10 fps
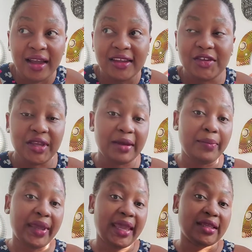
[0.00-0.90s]
You
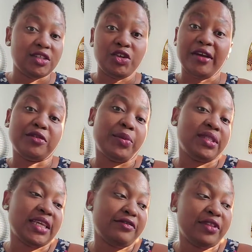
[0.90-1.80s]
don't have to
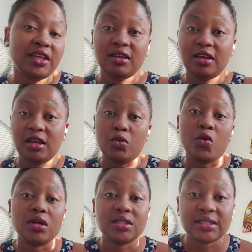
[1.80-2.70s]
paint everything in
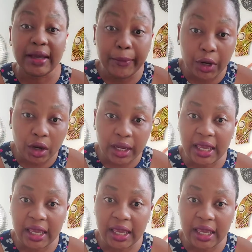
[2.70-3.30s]
one summer.